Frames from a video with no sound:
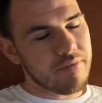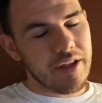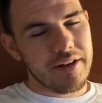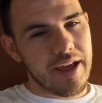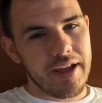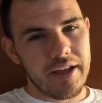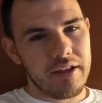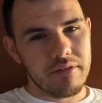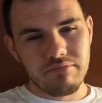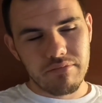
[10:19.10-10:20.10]
a
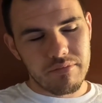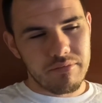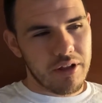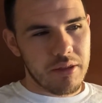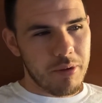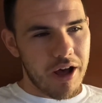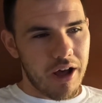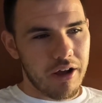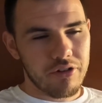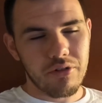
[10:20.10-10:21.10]
day at the
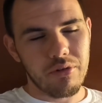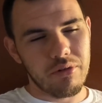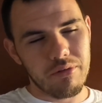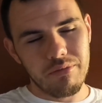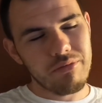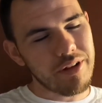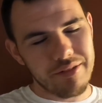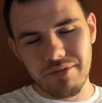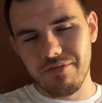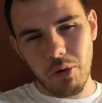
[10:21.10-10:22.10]
parks or
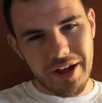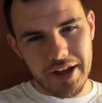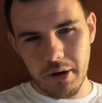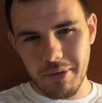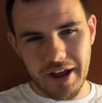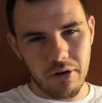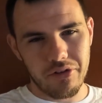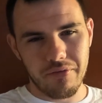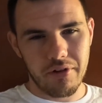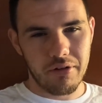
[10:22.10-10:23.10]
Volcano Bay or
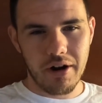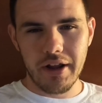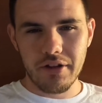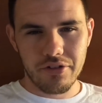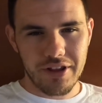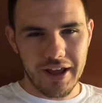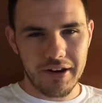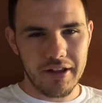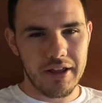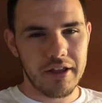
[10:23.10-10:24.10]
something, right, and you're
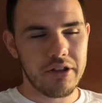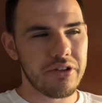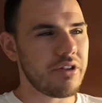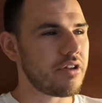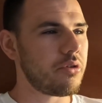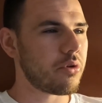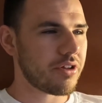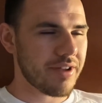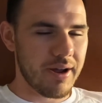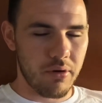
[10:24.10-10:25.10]
sandy and you want
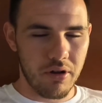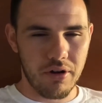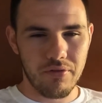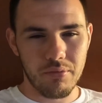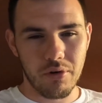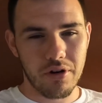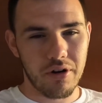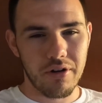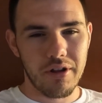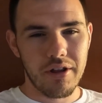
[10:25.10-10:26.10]
to towel off and
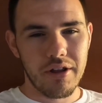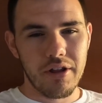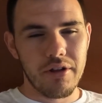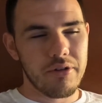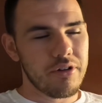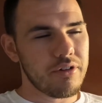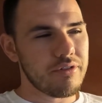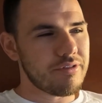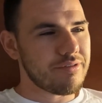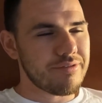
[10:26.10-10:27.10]
whatnot,
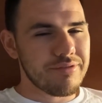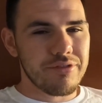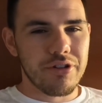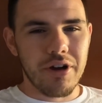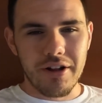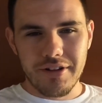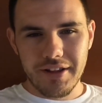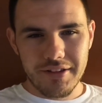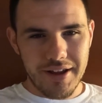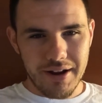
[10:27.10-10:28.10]
you can't
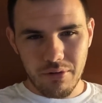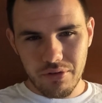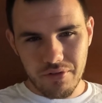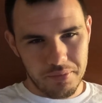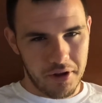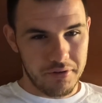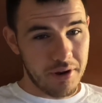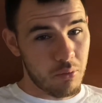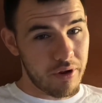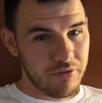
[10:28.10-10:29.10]
take the towels from the
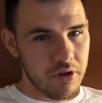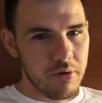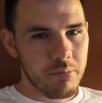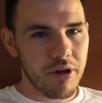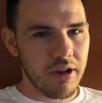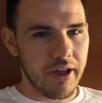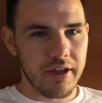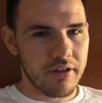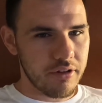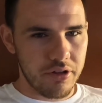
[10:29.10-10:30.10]
hotel with you, but
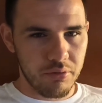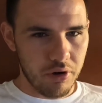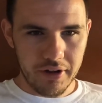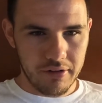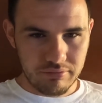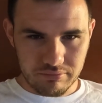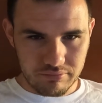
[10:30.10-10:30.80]
like you want to